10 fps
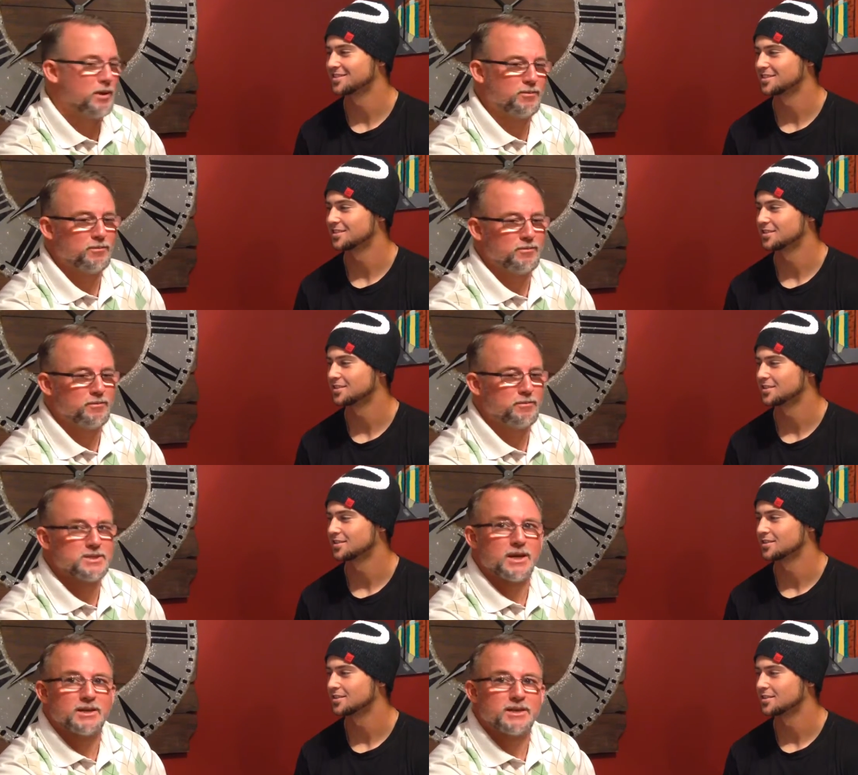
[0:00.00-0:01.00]
Speaker 1: but
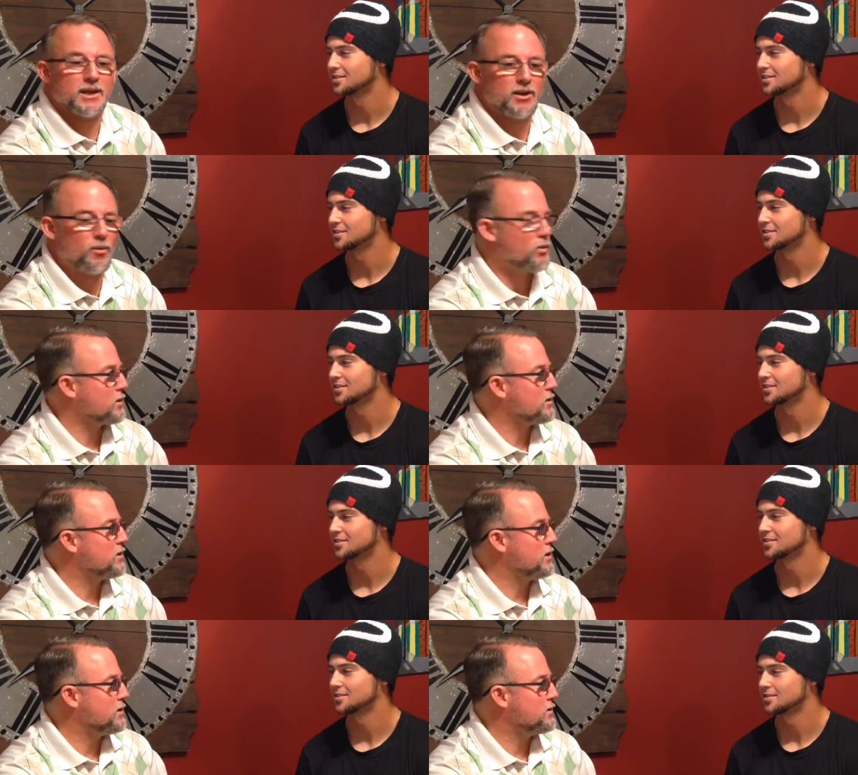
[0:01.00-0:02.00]
besides that, no, we're
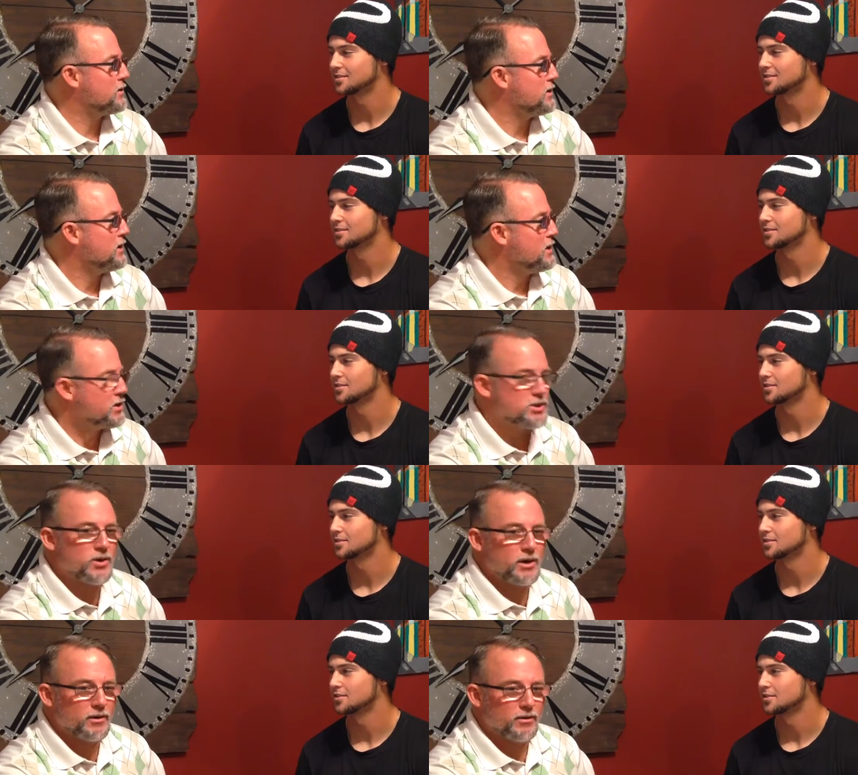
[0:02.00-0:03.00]
uh, just
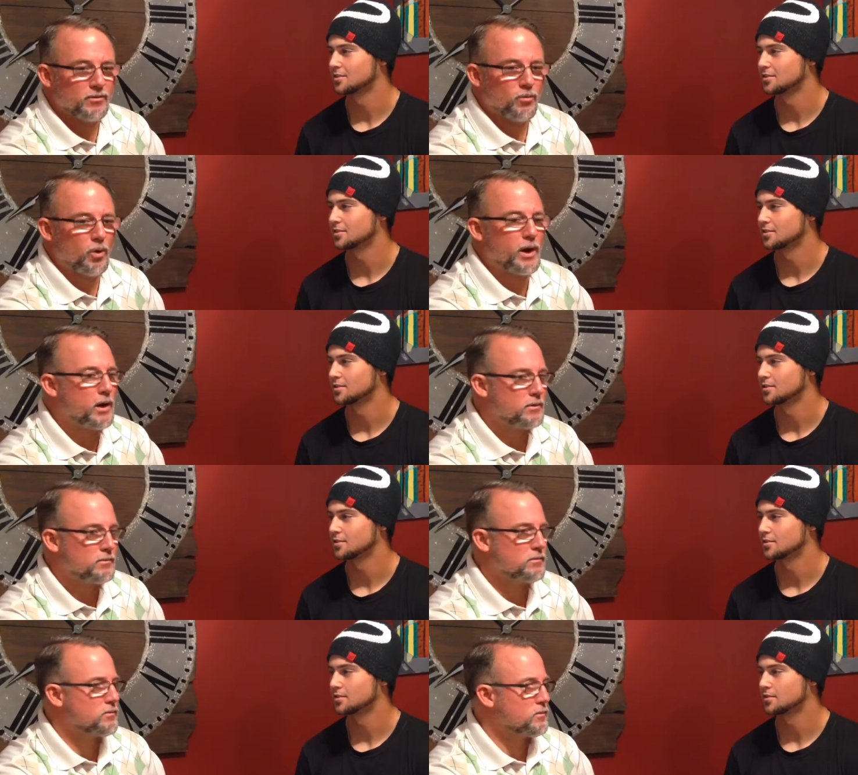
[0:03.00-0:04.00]
trying to work out
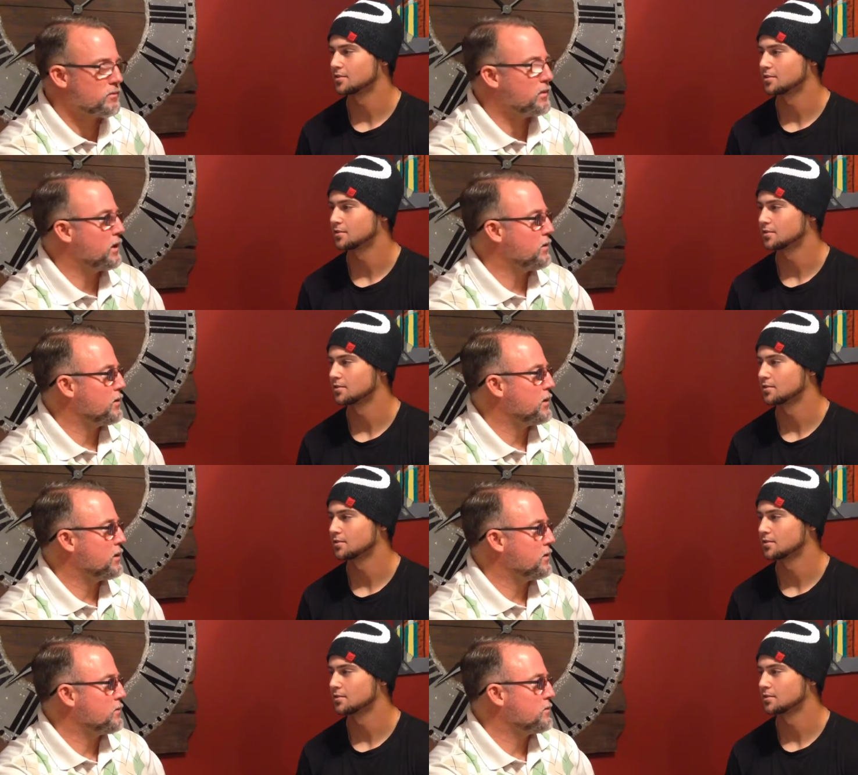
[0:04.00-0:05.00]
and
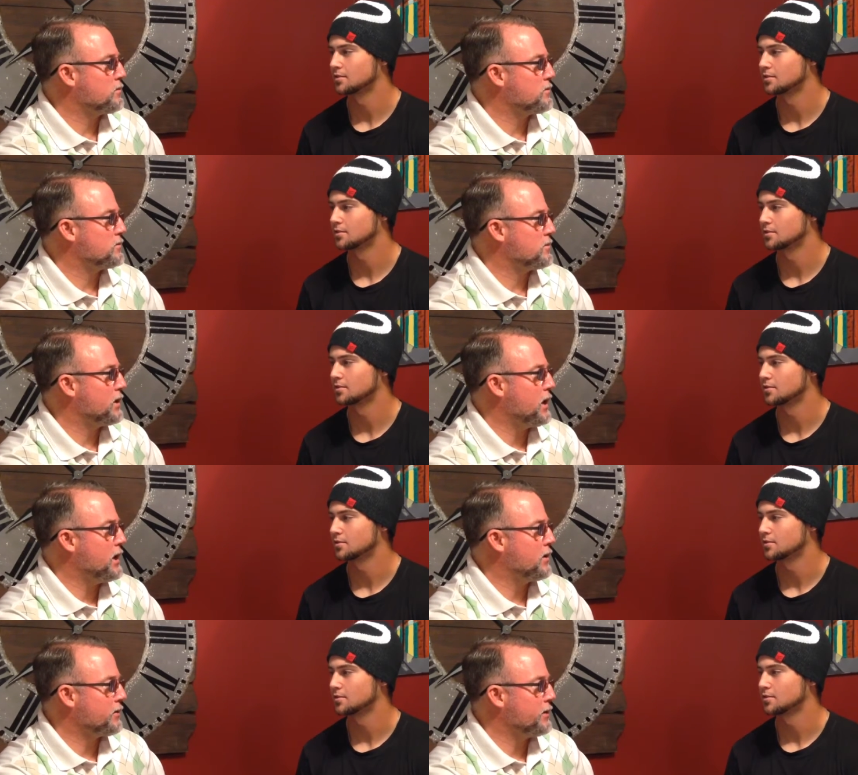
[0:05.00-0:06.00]
uh, and eat
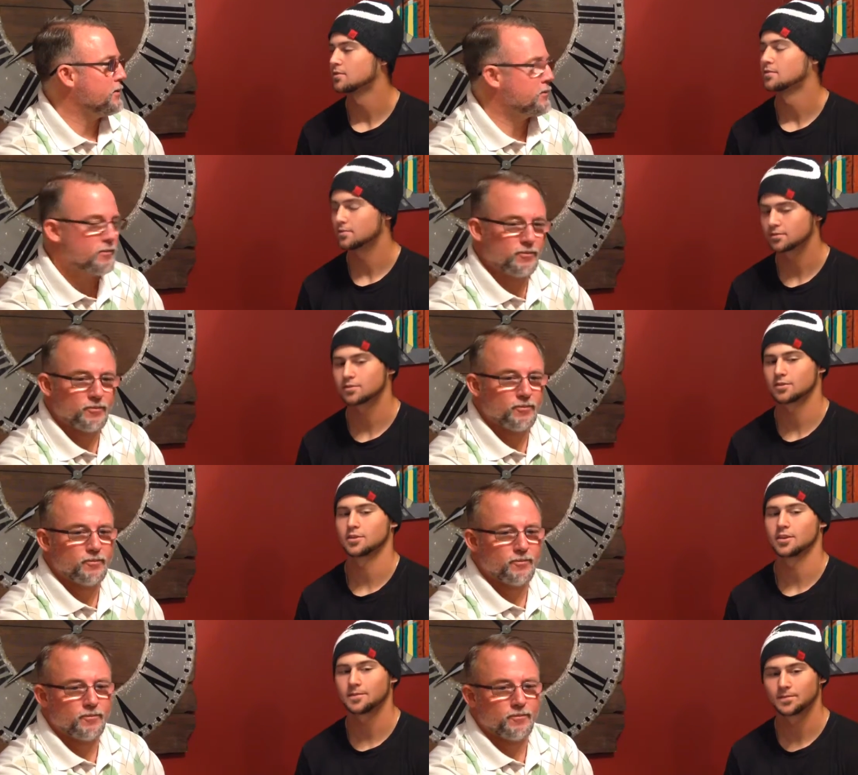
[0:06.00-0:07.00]
Speaker 2: healthy. Okay.
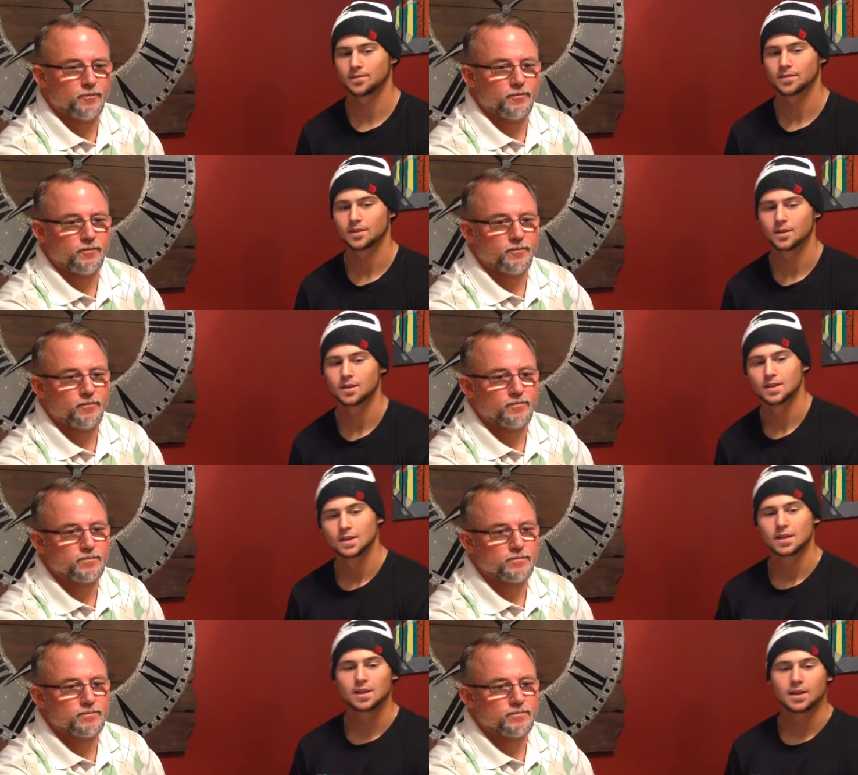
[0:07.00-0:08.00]

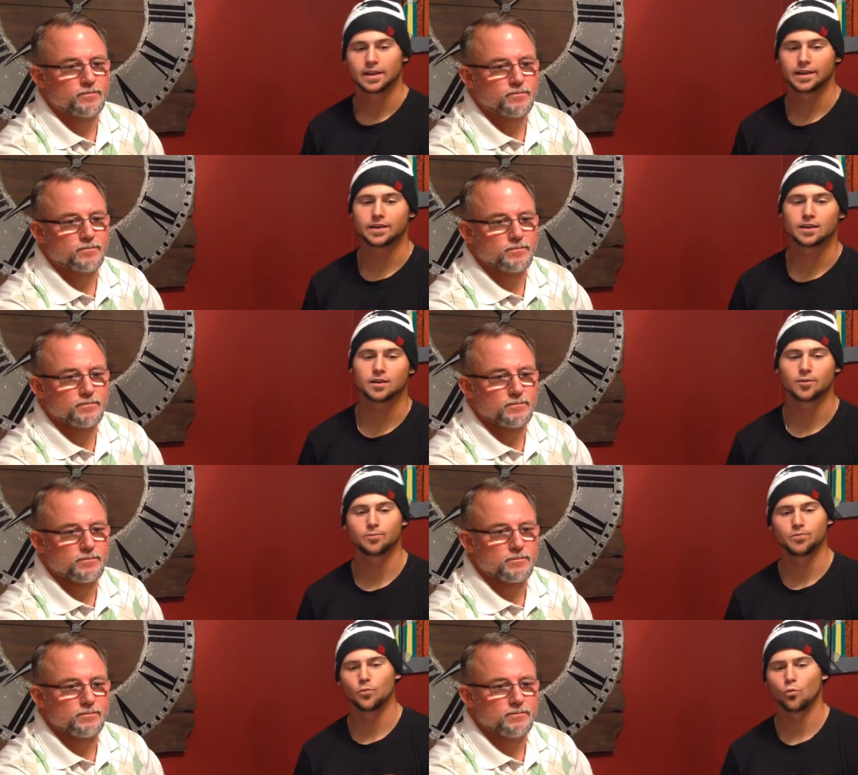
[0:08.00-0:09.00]
And uh,
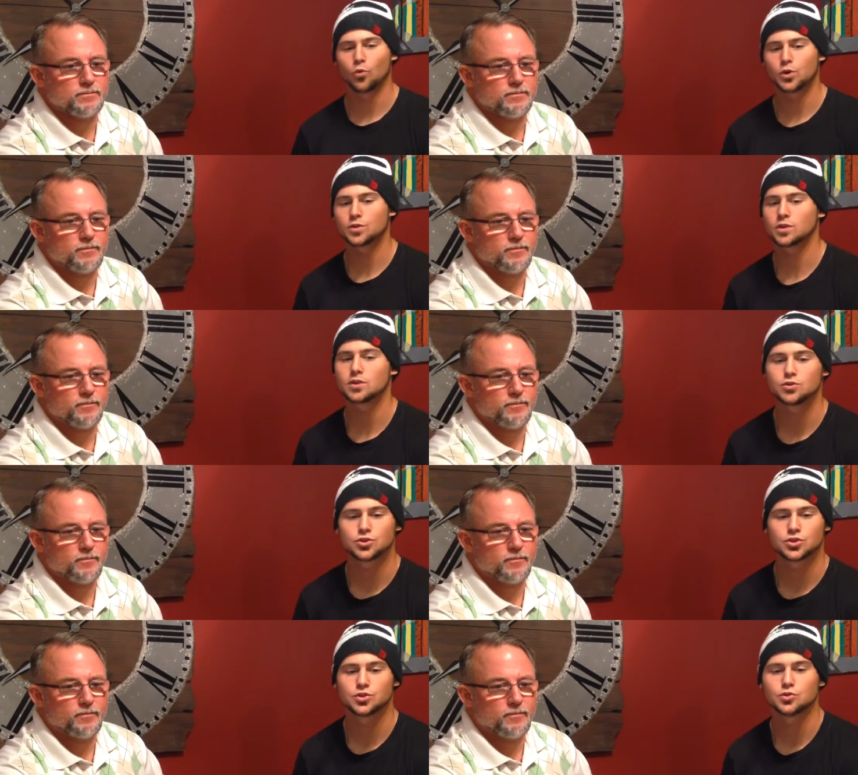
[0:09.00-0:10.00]
what do you think you
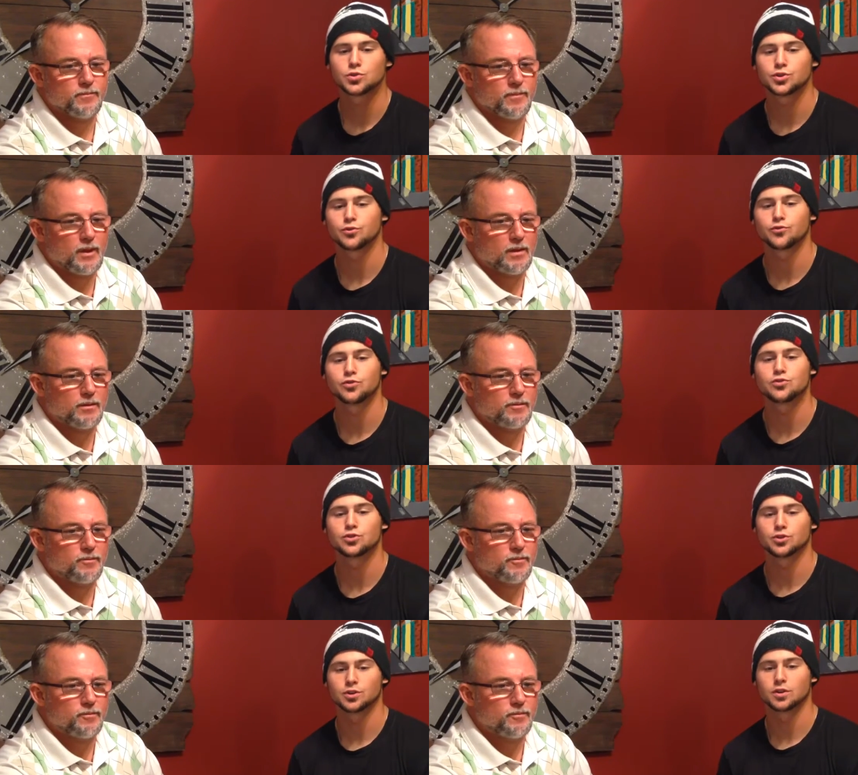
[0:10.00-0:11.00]
should do in your
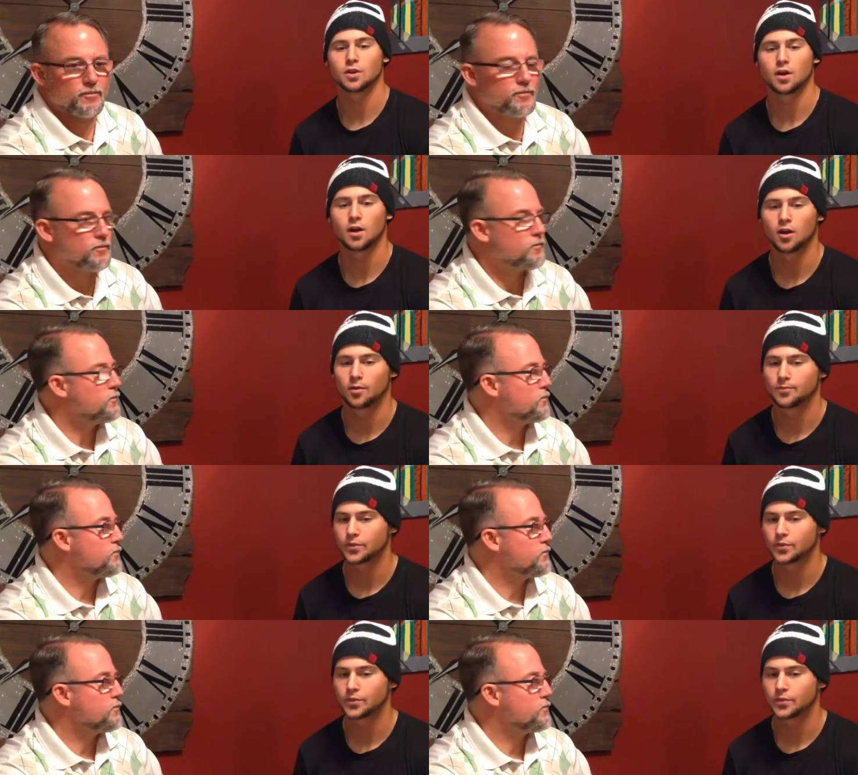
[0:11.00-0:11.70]
future um,